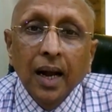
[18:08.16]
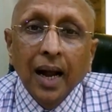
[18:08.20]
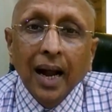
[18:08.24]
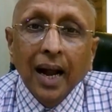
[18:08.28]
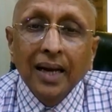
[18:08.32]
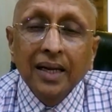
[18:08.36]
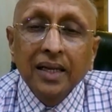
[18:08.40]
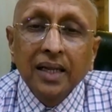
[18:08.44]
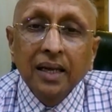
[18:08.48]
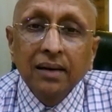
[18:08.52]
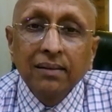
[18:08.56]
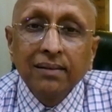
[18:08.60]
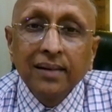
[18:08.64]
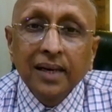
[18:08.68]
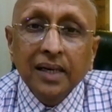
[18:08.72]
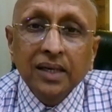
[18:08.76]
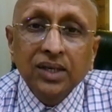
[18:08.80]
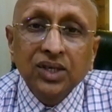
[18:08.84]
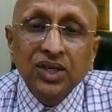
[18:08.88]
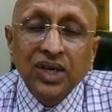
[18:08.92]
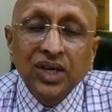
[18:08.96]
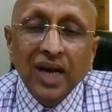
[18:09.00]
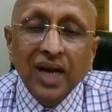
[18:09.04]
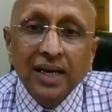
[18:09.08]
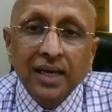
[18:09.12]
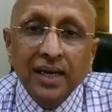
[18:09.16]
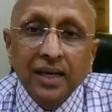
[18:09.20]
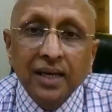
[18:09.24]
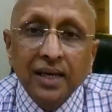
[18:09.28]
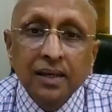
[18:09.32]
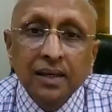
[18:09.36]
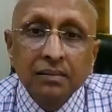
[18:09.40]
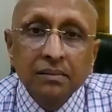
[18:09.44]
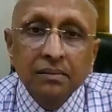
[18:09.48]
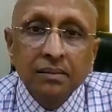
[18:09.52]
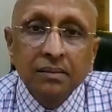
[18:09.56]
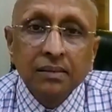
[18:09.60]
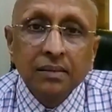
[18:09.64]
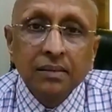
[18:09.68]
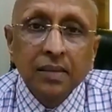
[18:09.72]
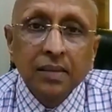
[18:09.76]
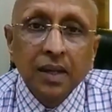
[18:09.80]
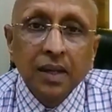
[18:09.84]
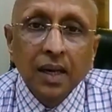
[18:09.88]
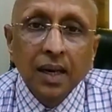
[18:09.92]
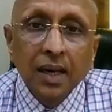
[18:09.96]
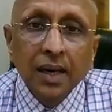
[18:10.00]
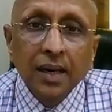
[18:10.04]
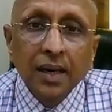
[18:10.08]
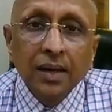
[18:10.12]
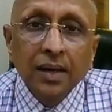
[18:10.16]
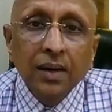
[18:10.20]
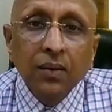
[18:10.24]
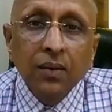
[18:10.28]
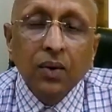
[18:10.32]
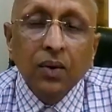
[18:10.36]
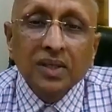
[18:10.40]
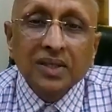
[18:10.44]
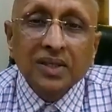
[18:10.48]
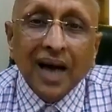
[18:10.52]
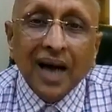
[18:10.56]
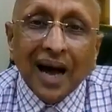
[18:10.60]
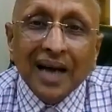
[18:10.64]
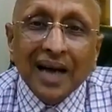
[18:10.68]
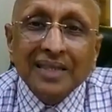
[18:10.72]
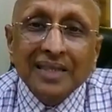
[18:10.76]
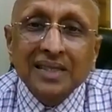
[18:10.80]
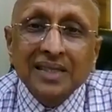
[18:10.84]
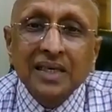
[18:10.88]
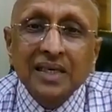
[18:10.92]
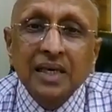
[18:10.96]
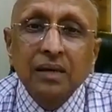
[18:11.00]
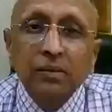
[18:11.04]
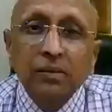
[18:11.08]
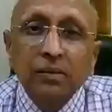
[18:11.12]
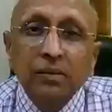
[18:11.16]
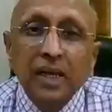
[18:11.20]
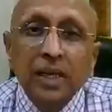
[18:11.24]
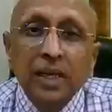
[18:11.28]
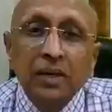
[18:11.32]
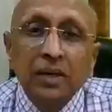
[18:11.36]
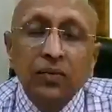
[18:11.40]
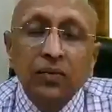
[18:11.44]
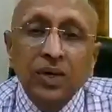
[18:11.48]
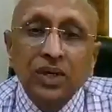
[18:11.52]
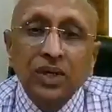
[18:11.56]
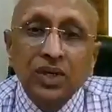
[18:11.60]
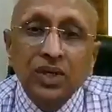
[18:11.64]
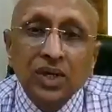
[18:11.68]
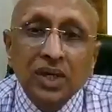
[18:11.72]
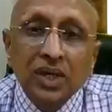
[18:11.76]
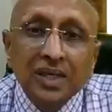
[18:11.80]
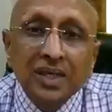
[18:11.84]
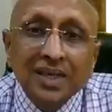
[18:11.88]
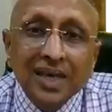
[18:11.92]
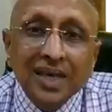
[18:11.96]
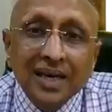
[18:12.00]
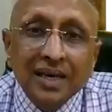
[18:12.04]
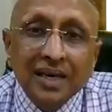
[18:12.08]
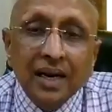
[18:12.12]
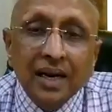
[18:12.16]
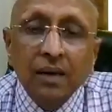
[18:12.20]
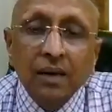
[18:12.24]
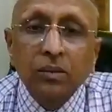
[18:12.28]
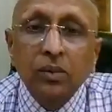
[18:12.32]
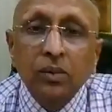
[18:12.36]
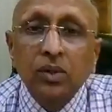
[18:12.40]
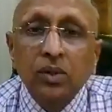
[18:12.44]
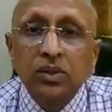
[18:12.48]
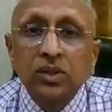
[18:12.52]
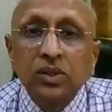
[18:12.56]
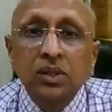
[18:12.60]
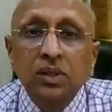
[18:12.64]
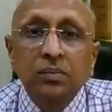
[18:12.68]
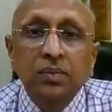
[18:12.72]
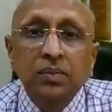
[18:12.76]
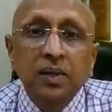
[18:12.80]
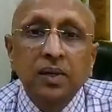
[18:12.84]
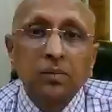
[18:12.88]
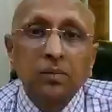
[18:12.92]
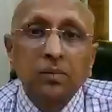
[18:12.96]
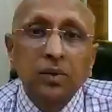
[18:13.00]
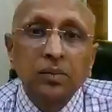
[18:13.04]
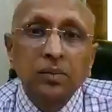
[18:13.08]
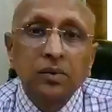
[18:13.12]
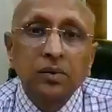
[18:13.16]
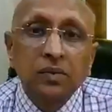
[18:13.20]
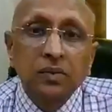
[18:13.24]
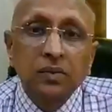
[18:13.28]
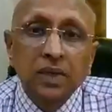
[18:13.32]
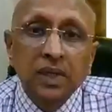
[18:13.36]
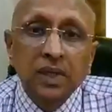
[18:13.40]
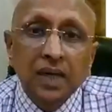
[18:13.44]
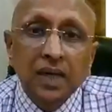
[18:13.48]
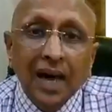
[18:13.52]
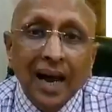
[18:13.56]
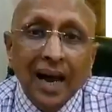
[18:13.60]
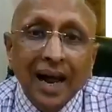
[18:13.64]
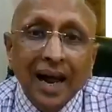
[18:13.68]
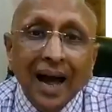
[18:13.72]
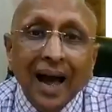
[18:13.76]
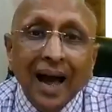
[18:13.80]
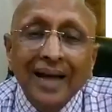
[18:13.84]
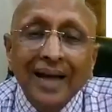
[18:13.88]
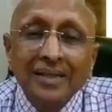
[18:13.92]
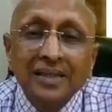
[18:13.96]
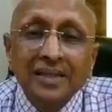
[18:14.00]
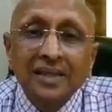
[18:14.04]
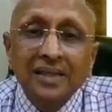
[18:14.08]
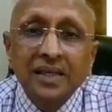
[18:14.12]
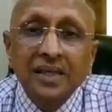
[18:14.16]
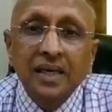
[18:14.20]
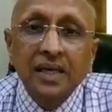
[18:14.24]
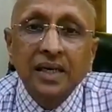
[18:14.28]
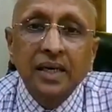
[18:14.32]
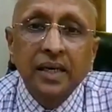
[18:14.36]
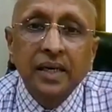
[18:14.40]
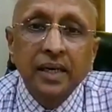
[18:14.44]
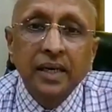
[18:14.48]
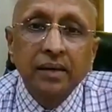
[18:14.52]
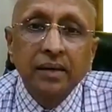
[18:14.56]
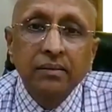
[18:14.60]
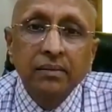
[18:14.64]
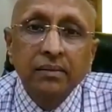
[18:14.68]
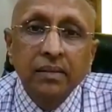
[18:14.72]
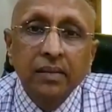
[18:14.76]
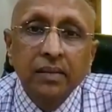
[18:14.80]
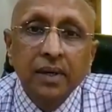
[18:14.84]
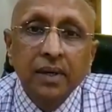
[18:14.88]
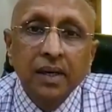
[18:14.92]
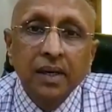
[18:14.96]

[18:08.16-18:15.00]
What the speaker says: and they were chatting, he was asking many questions and Ramakrishna Paramahans were answering him.